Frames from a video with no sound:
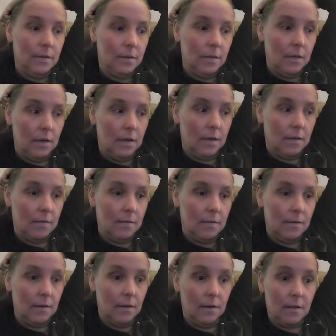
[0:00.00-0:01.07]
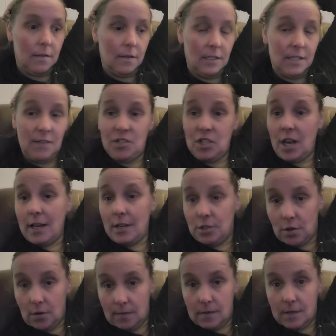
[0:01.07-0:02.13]
a lot of, a lot of things have
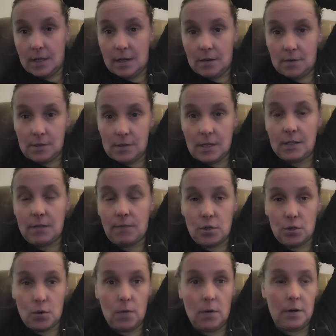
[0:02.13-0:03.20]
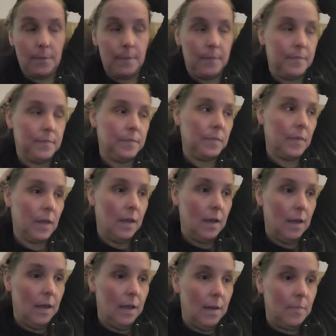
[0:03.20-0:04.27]
changed over the years, that's for sure.
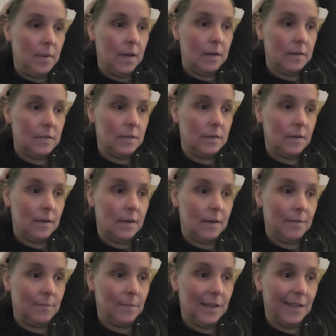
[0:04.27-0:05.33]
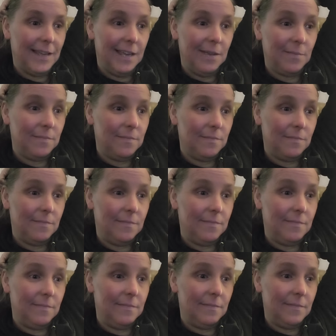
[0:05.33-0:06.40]
But um, I can't
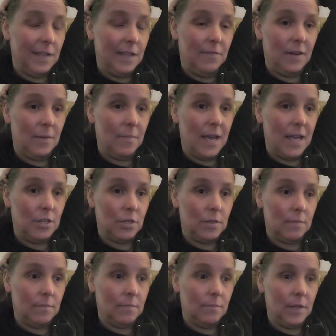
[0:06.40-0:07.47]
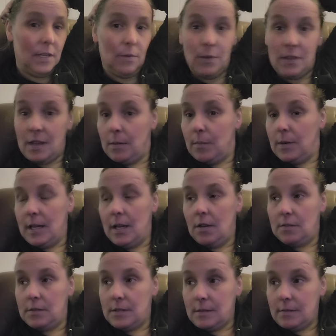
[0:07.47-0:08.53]
even imagine being with anybody
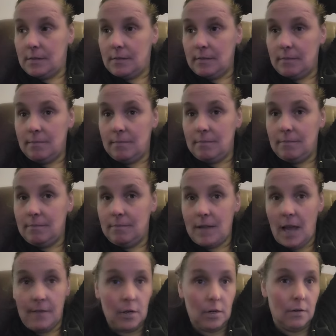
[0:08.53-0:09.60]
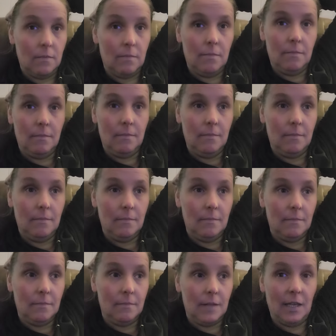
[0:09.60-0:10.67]
else ever.
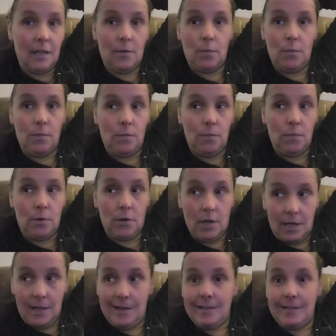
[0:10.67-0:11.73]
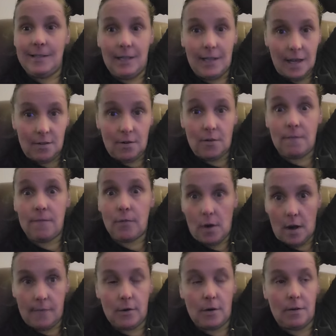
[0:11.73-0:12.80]
Like, we're in it together
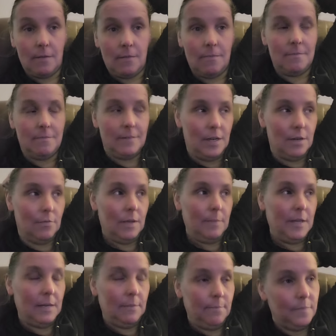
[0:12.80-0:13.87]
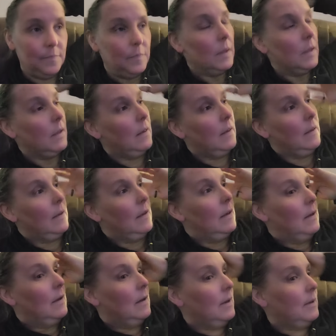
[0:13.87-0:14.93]
forever. You know what I mean?
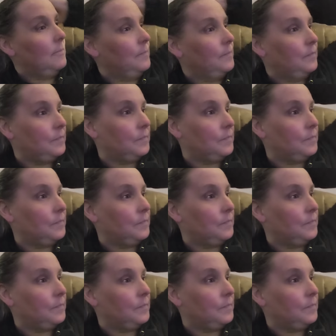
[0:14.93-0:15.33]
Um,